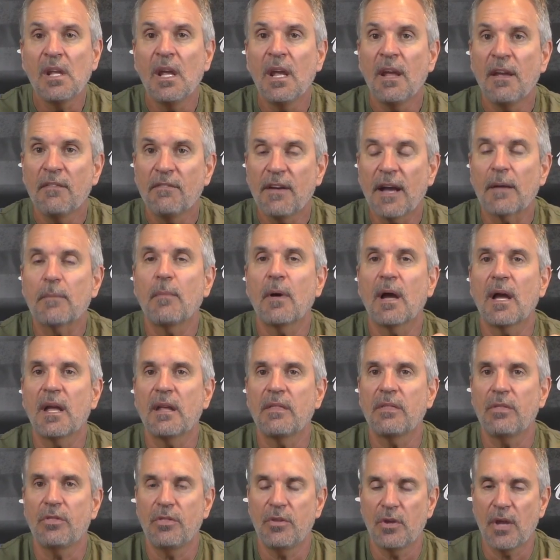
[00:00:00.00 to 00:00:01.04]
In fact,
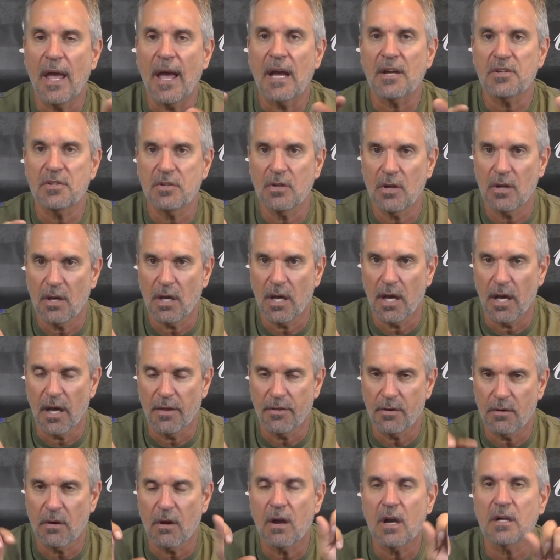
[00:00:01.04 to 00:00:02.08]
the actual
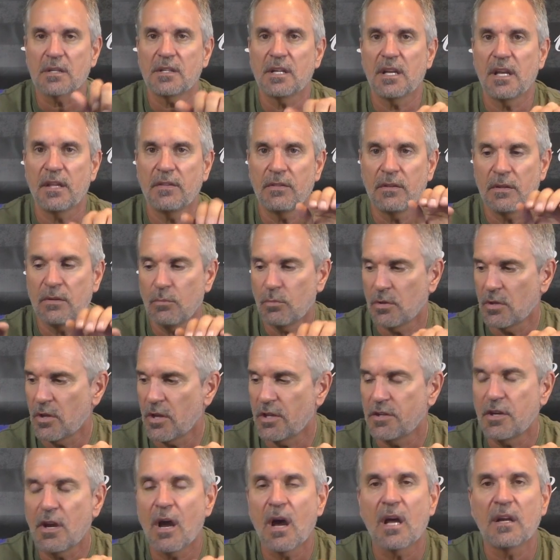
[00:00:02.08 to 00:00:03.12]
other Octane, the
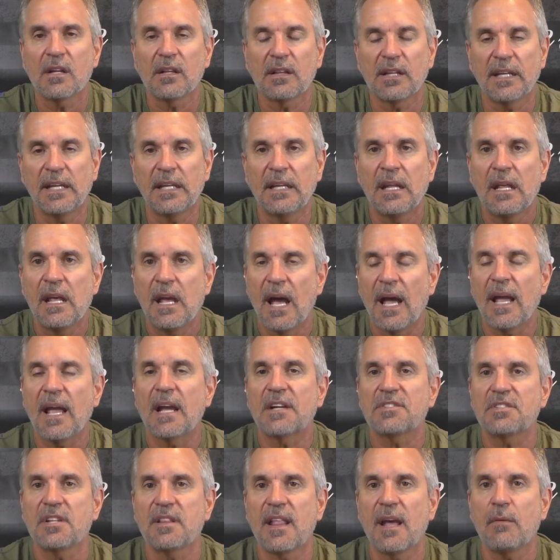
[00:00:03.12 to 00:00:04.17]
non-Elite, I
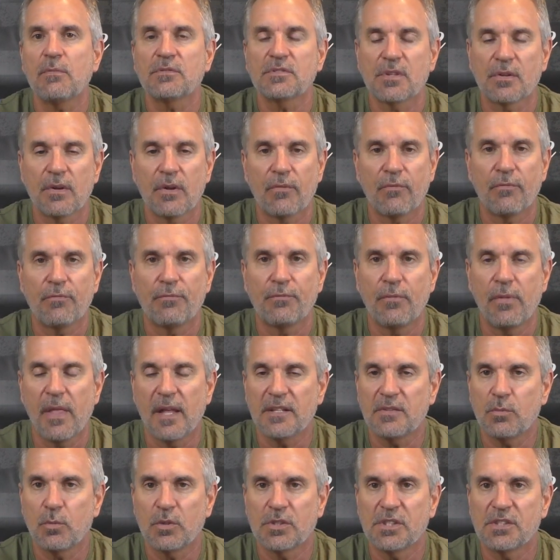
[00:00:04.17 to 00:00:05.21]
actually,
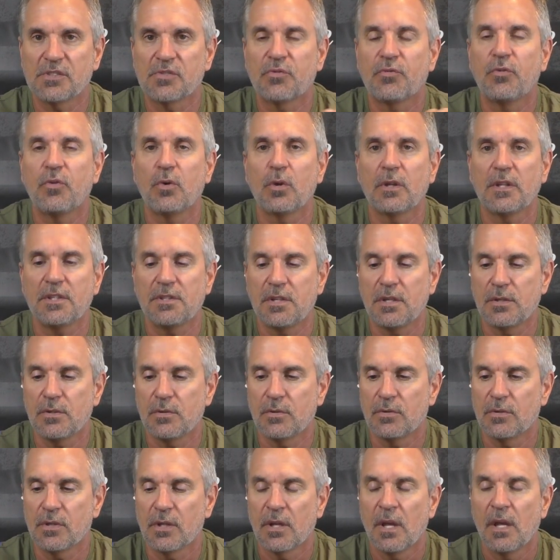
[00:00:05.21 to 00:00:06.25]
that one is fully
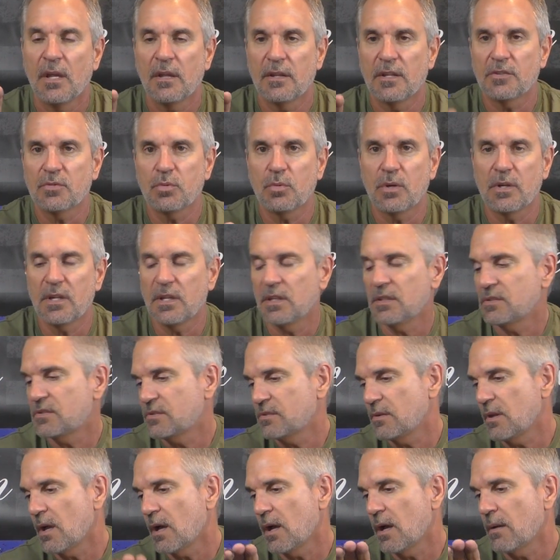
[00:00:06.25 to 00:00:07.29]
tuned. This one is
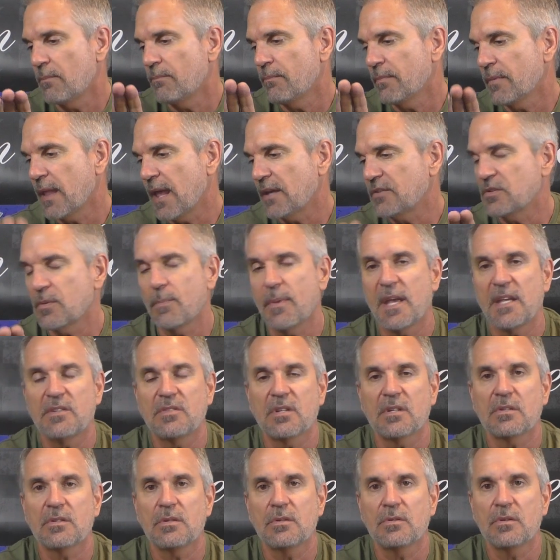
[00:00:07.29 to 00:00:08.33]
has a
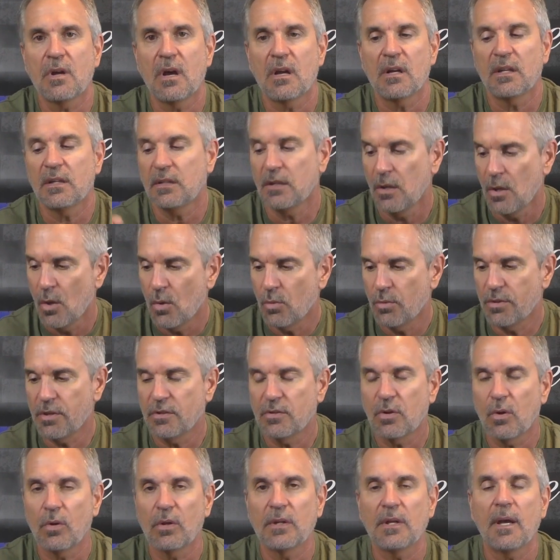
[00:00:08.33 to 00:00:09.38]
basic tune on it with a
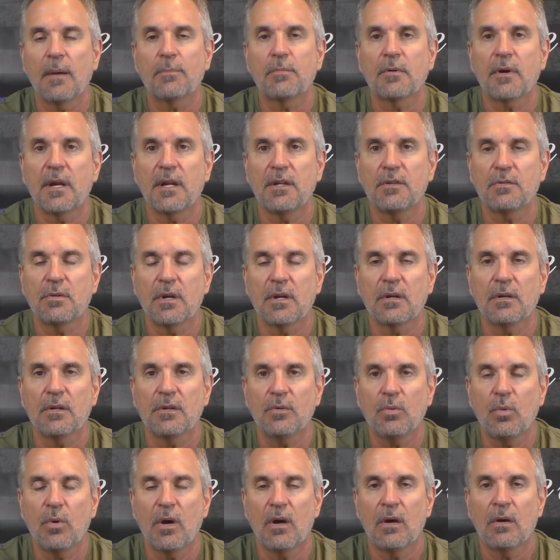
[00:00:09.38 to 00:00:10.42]
totally upgraded trigger
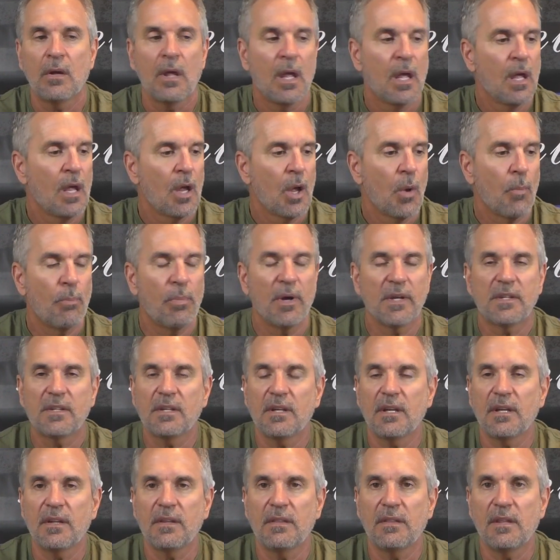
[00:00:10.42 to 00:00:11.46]
as well. But
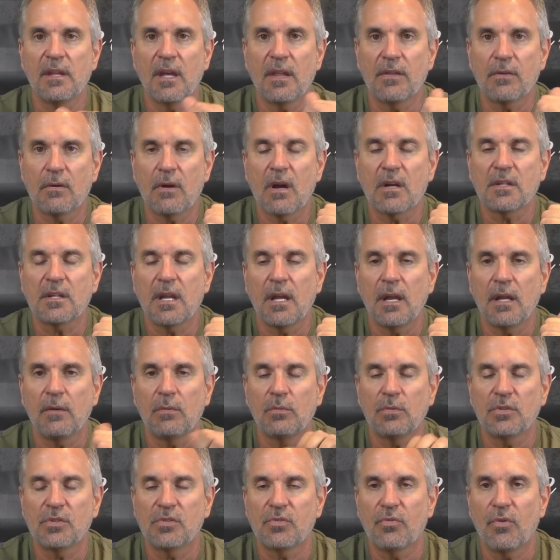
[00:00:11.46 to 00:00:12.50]
the other Octane
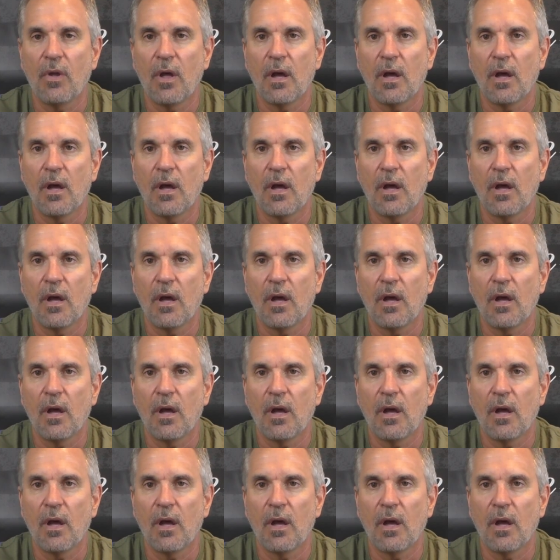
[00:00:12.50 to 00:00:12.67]
was